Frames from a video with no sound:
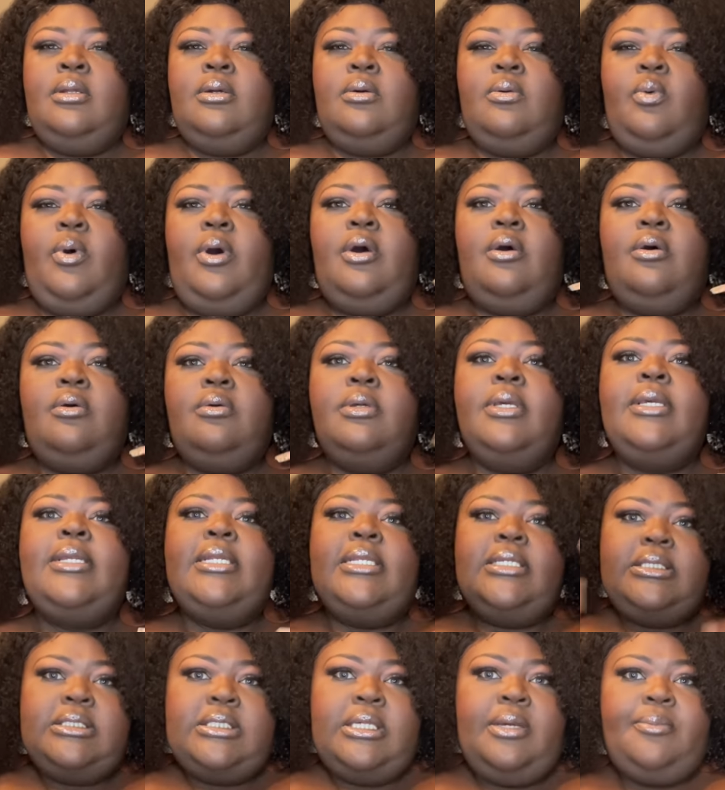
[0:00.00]
well, in
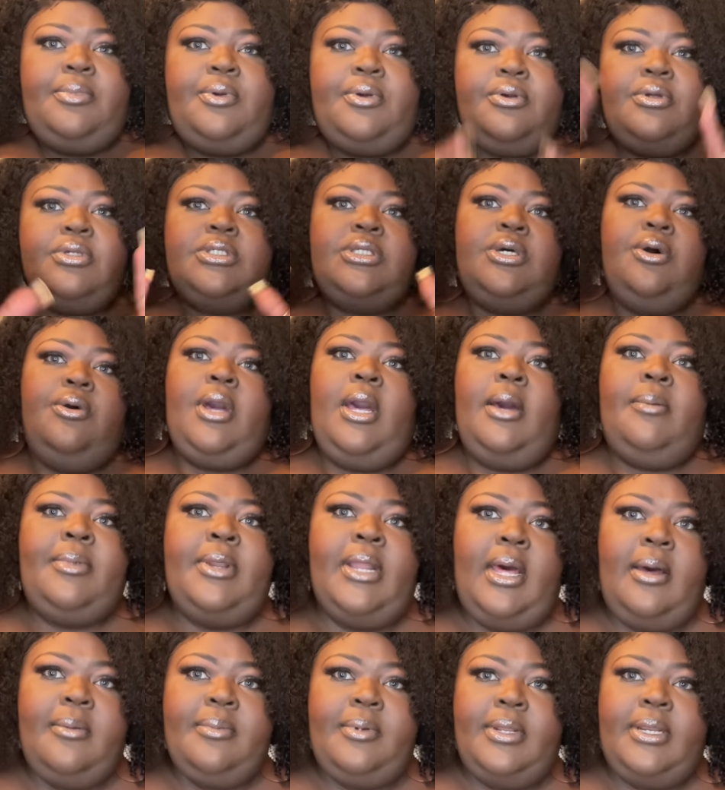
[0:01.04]
December. So coming
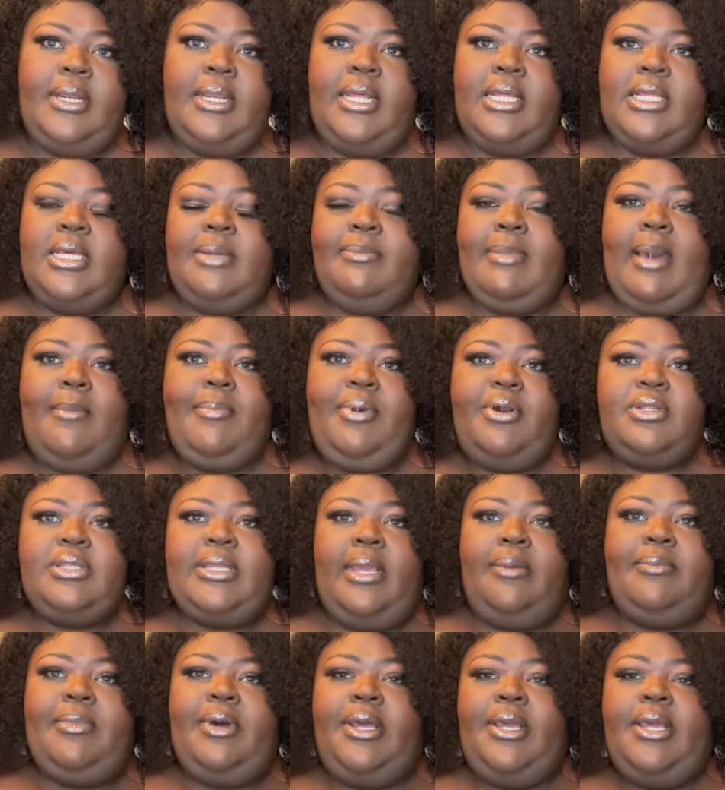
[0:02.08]
up in, in my
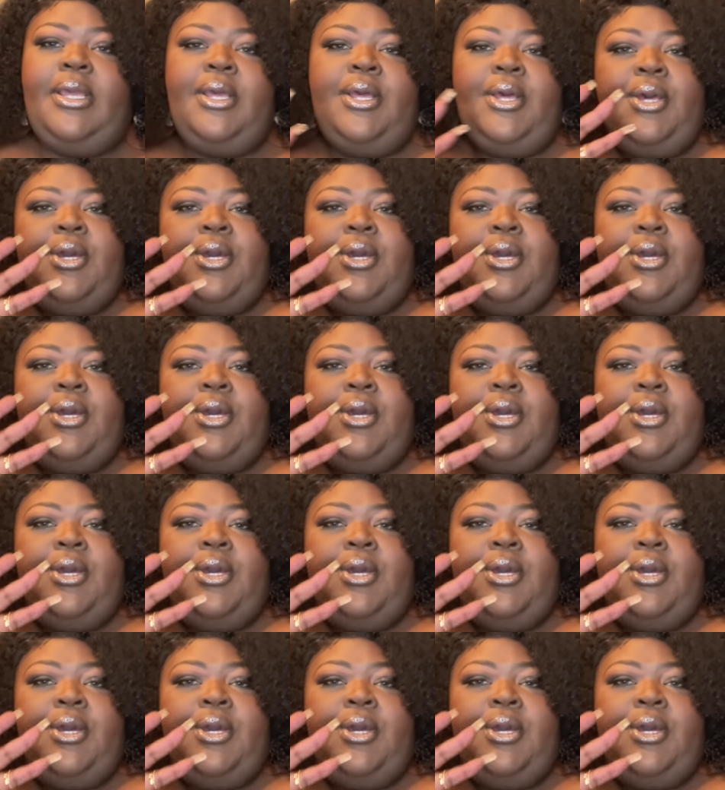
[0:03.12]
birthday month.